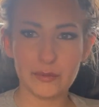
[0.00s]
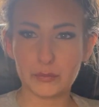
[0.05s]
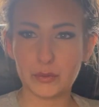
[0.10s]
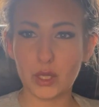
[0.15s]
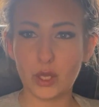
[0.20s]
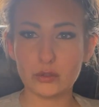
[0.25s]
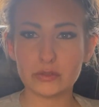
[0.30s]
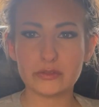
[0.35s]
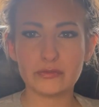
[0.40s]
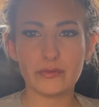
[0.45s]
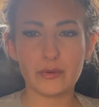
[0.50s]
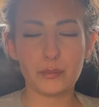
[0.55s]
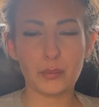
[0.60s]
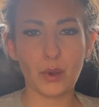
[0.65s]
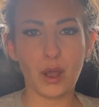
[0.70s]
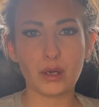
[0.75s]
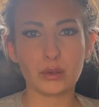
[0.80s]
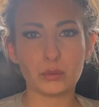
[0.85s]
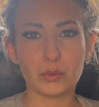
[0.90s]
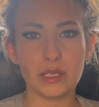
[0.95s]
close of a
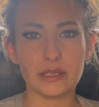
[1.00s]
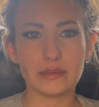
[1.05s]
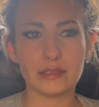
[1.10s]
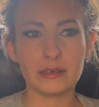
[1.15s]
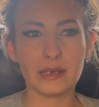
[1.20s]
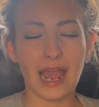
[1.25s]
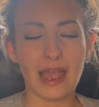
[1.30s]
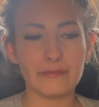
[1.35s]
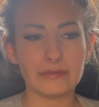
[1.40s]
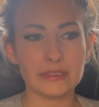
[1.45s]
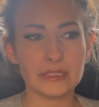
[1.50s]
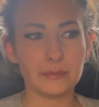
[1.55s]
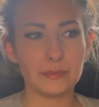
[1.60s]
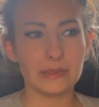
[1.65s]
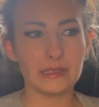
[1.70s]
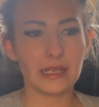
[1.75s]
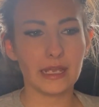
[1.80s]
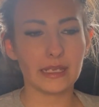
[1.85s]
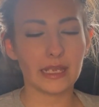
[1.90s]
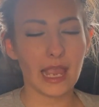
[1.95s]
bond with, and having to be
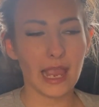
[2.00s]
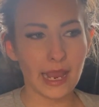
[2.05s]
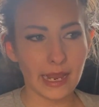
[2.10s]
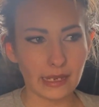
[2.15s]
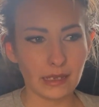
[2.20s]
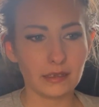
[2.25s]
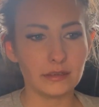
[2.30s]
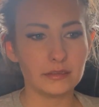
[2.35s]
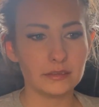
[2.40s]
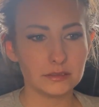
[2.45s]
like, hey,